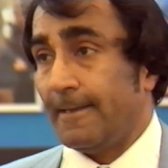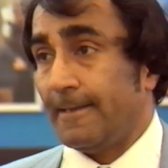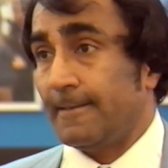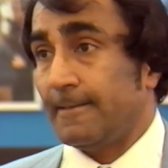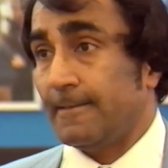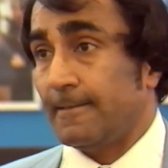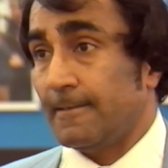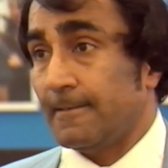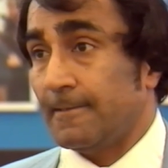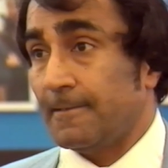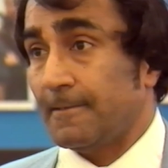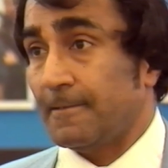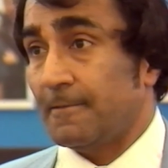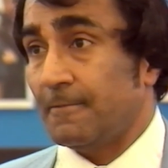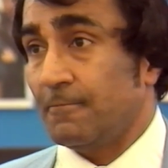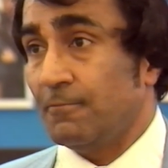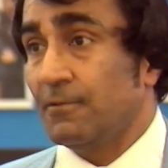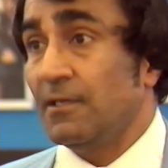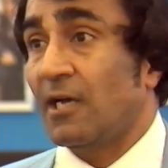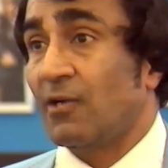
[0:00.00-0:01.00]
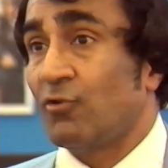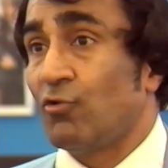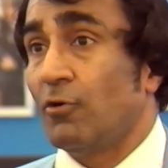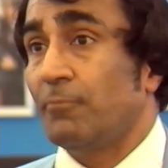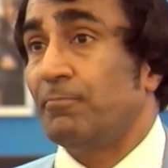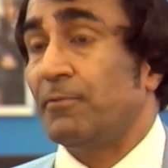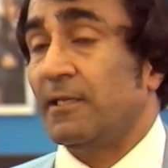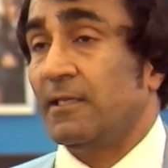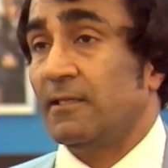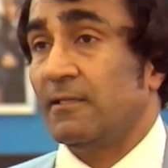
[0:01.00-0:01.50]
and uh, we are
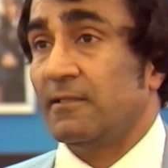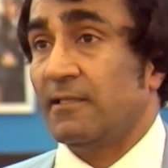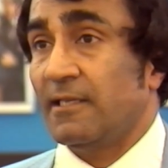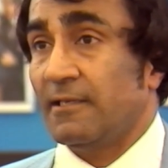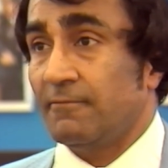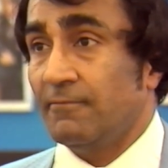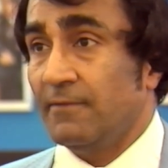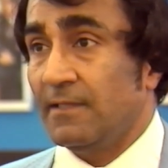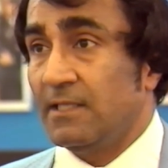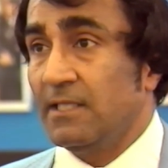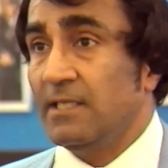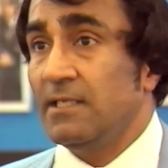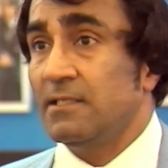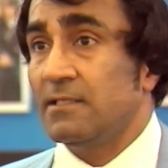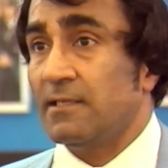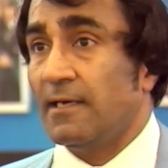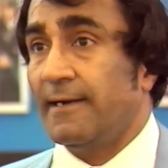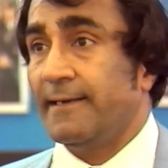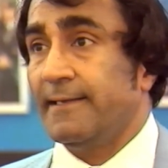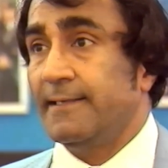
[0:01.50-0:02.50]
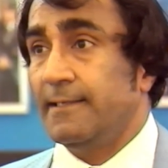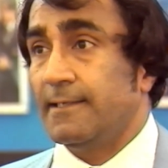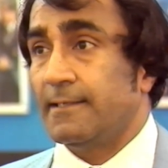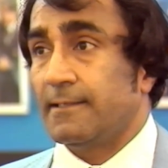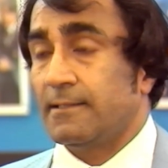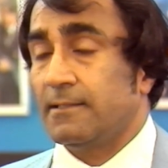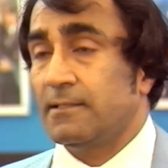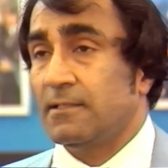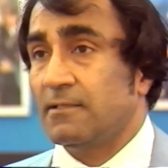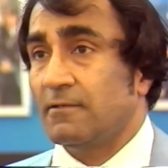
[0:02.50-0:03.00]
hoping that with these
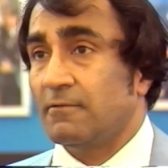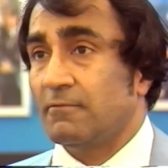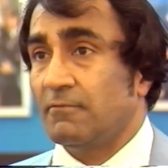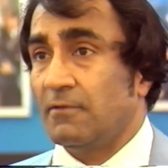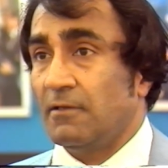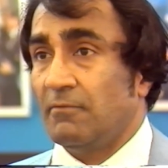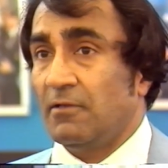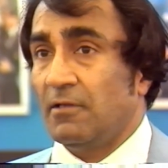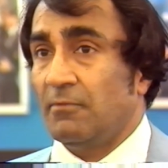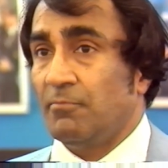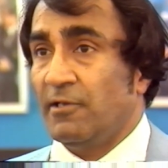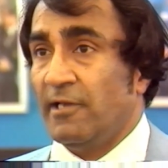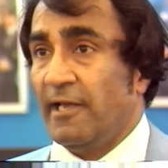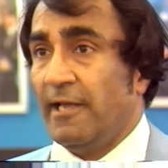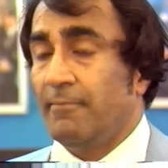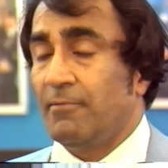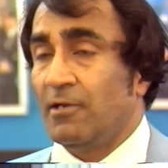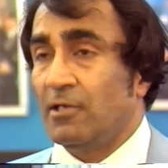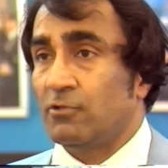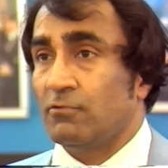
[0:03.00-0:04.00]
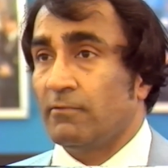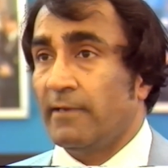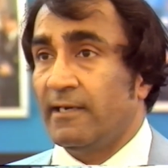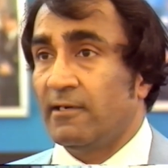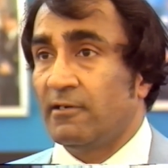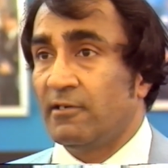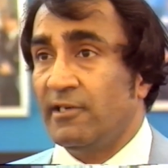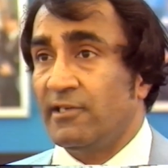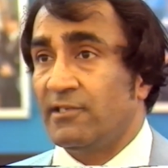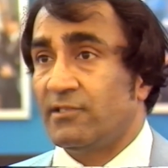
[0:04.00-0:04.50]
ideas, we will be able to
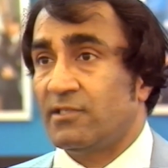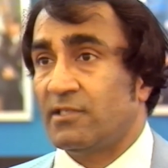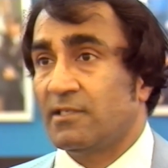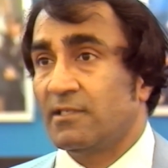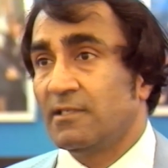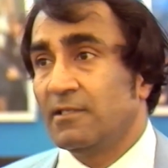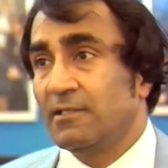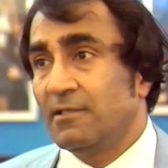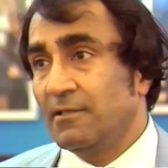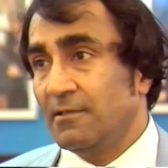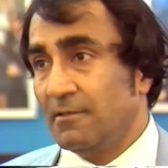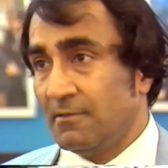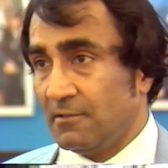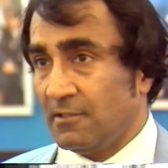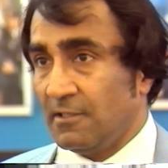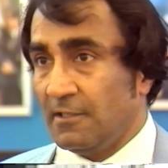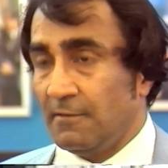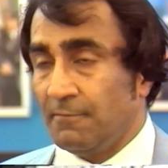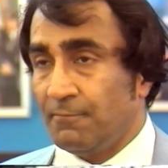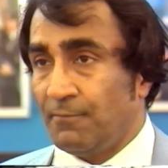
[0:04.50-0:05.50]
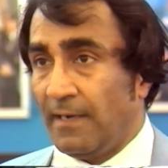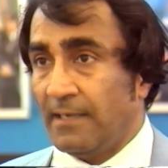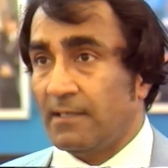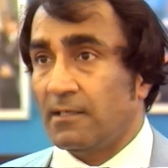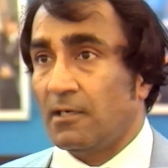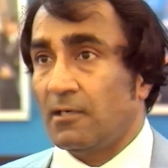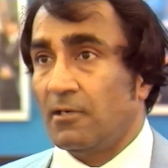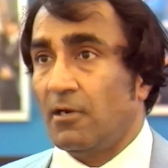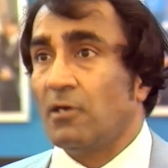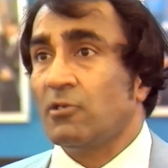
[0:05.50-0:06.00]
enrich the
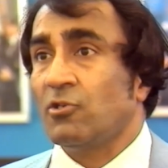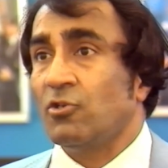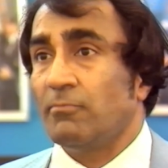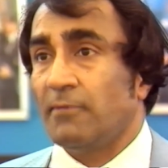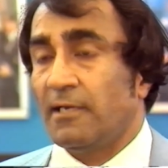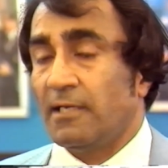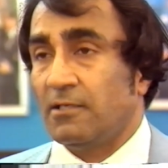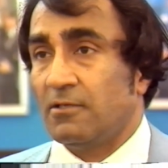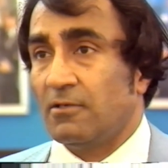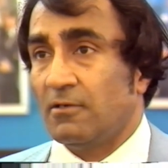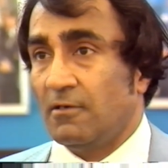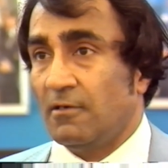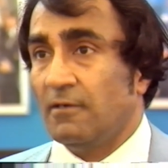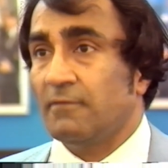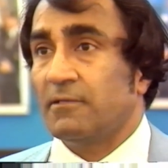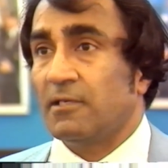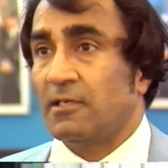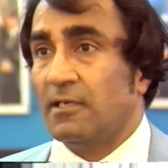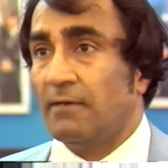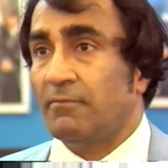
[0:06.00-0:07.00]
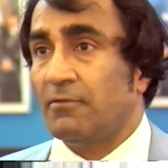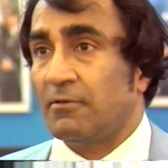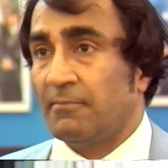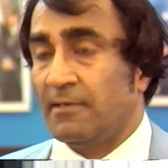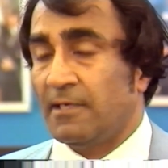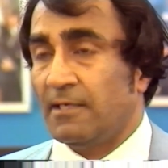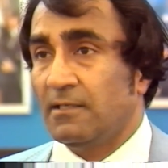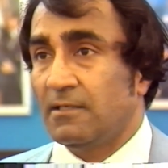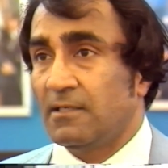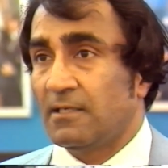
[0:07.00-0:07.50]
final document of the
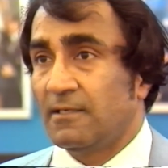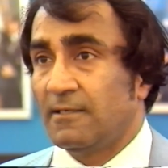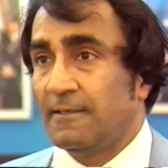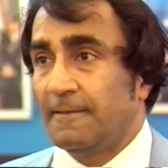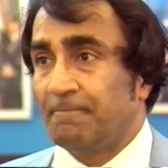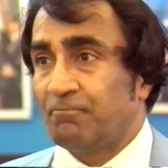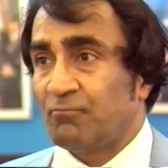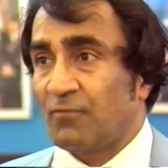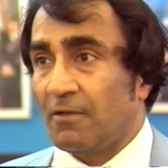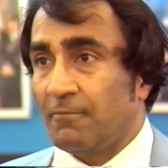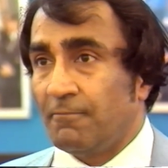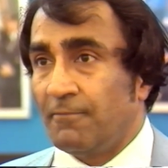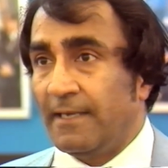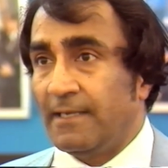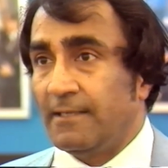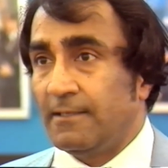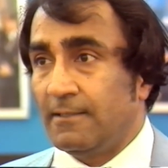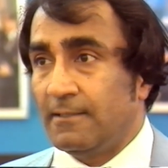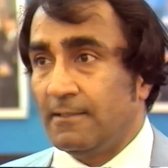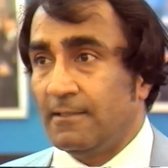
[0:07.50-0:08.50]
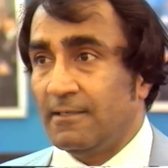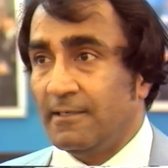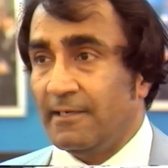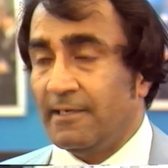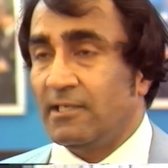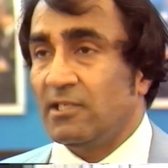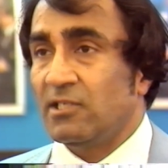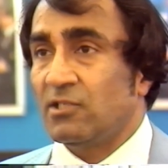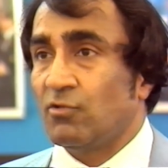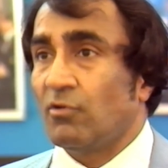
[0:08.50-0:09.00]
government when
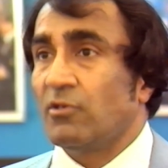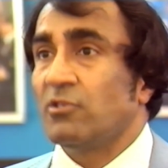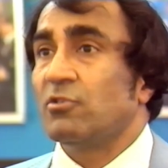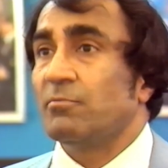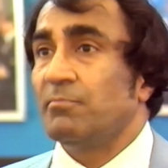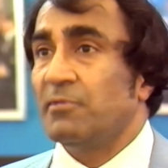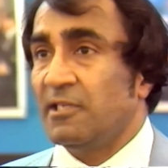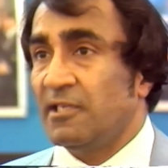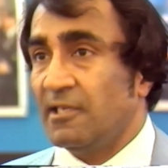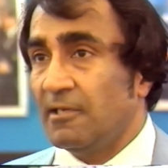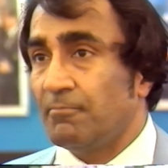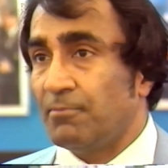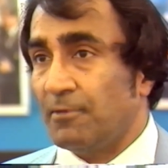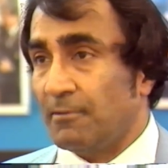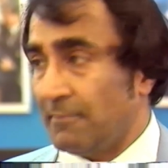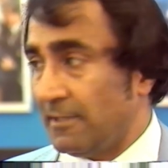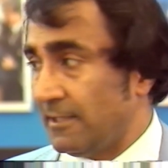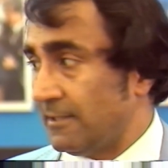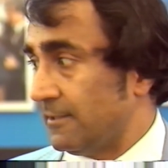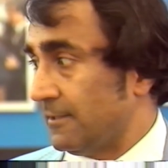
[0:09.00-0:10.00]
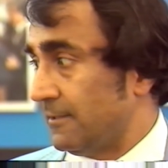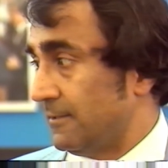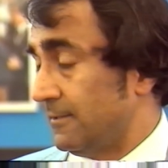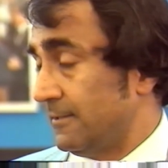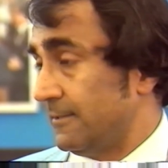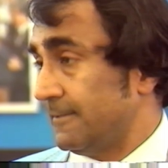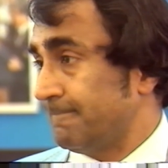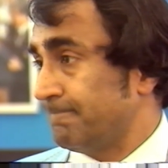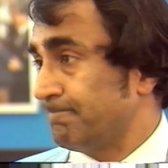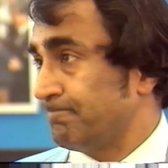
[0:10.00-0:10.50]
it is going to be implemented.